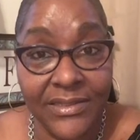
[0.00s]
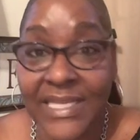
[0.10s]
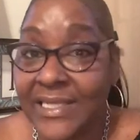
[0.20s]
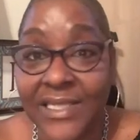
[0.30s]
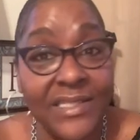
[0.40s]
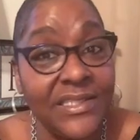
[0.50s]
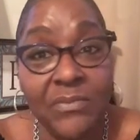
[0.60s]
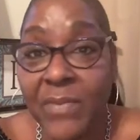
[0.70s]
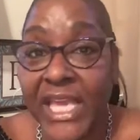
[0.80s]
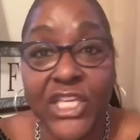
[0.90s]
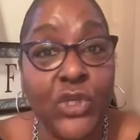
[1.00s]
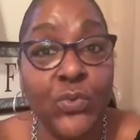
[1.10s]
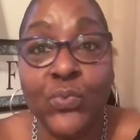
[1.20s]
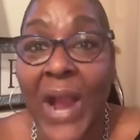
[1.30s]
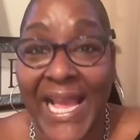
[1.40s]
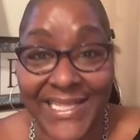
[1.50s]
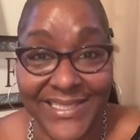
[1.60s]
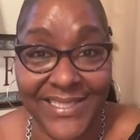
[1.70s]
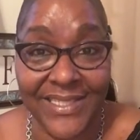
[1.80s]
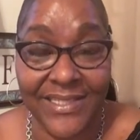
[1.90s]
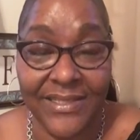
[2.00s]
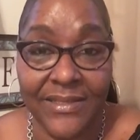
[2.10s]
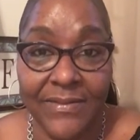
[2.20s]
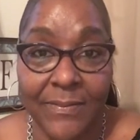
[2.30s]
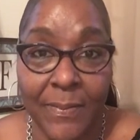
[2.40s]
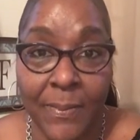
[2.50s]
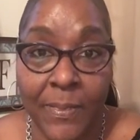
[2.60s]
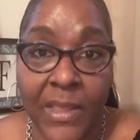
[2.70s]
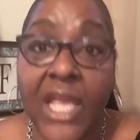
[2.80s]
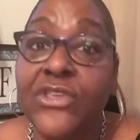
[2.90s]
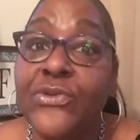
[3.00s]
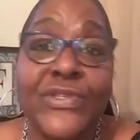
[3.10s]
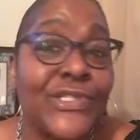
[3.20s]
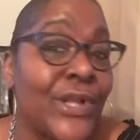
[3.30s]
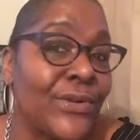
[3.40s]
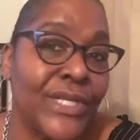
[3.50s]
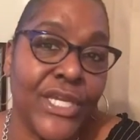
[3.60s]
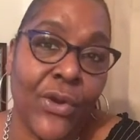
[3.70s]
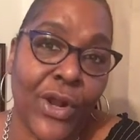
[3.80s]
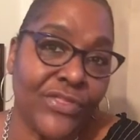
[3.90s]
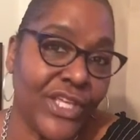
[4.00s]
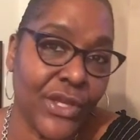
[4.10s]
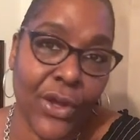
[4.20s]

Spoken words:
That doesn't make you right. And you certainly aren't the